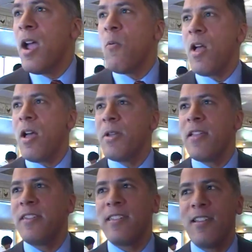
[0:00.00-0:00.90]
Well, I mean,
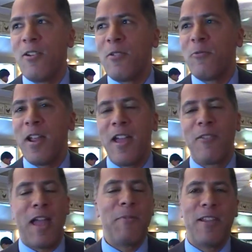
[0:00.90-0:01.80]
I think
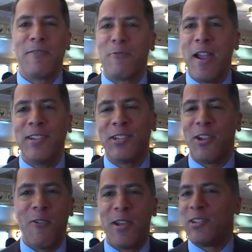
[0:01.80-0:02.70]
race
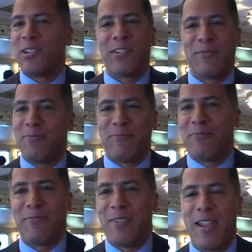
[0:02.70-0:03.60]
is always.
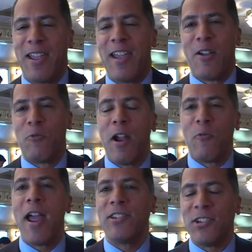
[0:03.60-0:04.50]

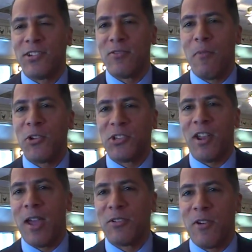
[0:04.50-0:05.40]
Race is most of
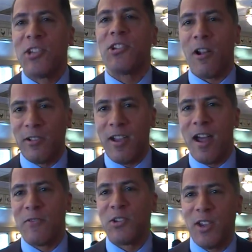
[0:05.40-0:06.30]
the times a very subtle
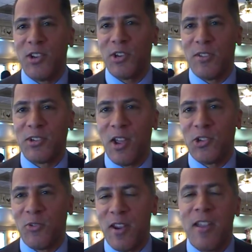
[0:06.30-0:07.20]
conversation in this
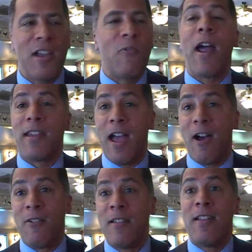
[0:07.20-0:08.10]
country. Right
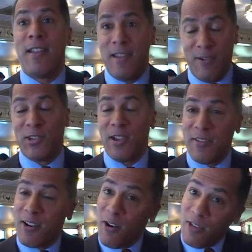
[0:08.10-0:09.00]
now, here in
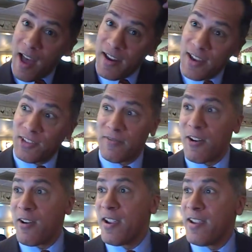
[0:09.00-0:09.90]
South Carolina, it's a
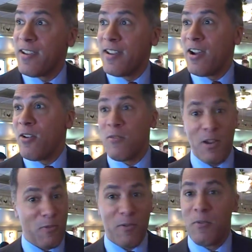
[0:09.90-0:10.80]
very,
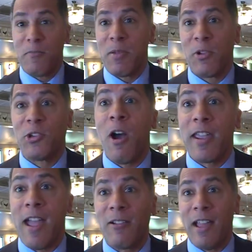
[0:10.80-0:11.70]
where people are
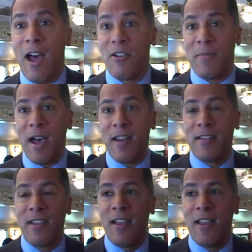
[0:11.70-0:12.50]
talking out loud about it.